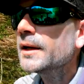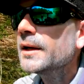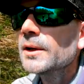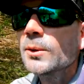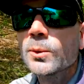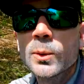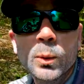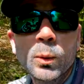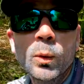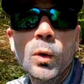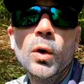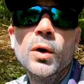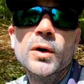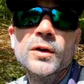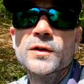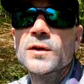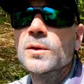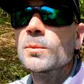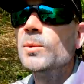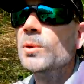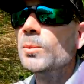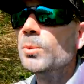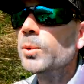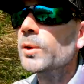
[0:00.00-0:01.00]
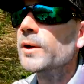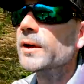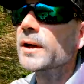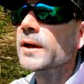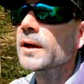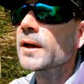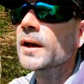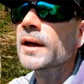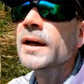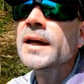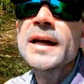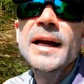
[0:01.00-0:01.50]
The rewards can be pretty
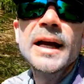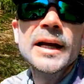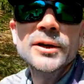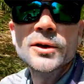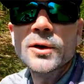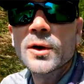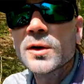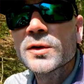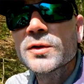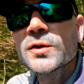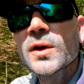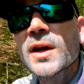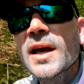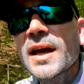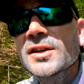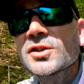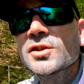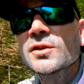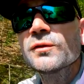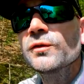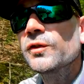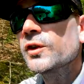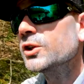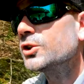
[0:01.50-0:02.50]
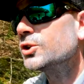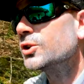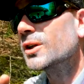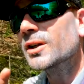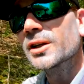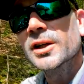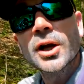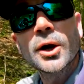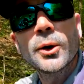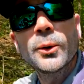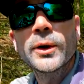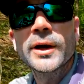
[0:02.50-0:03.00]
good. And you're also catching fish that are
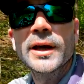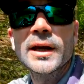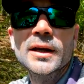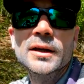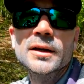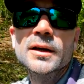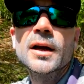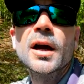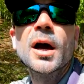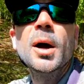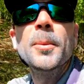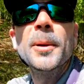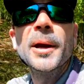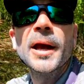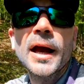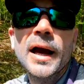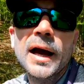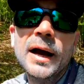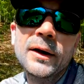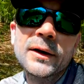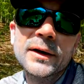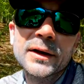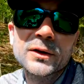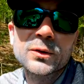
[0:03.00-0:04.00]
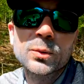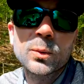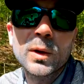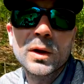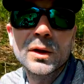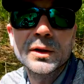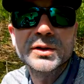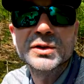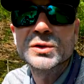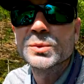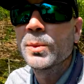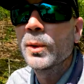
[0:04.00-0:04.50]
going in, coming out, as
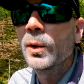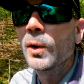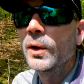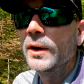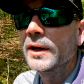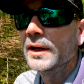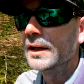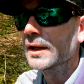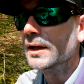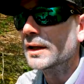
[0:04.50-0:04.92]
well as spawning.